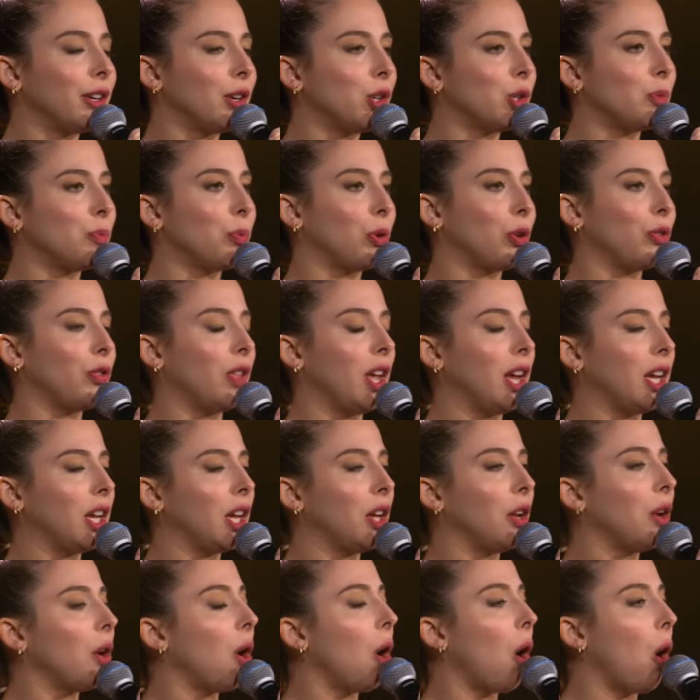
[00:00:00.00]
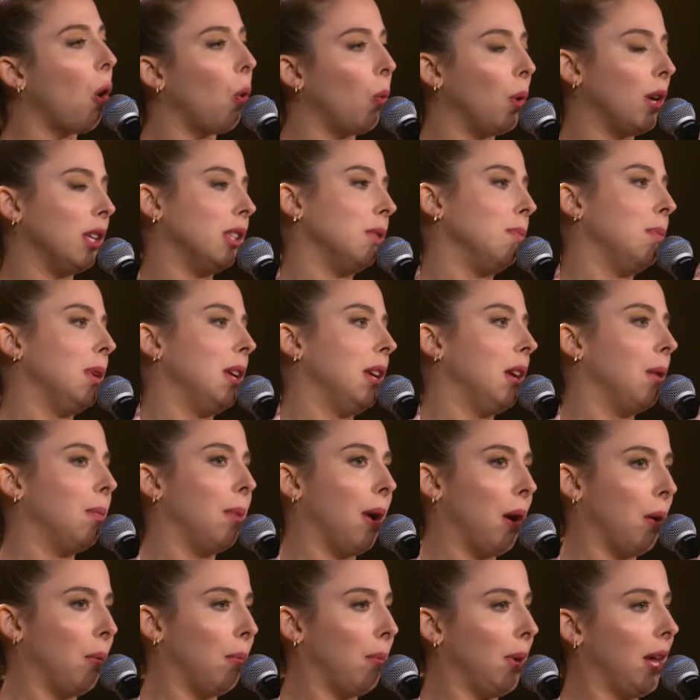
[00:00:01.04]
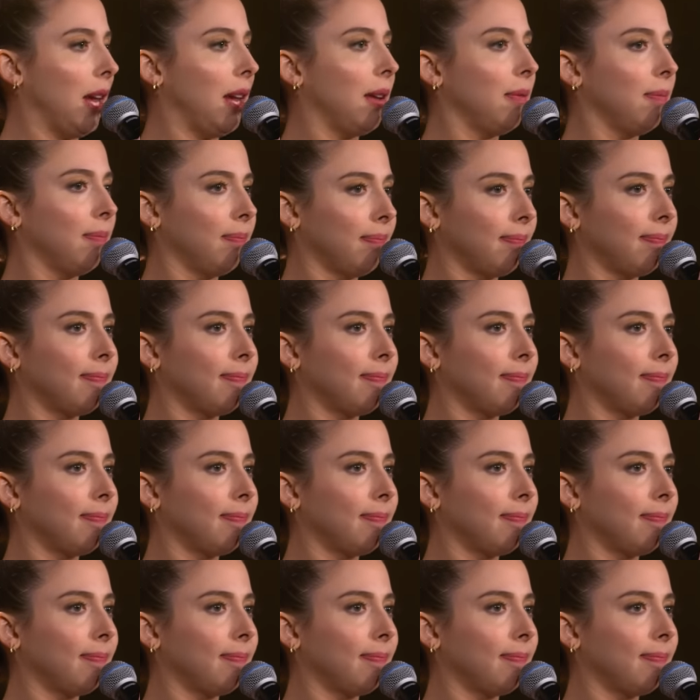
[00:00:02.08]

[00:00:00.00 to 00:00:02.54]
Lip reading: his birthday can always be about me.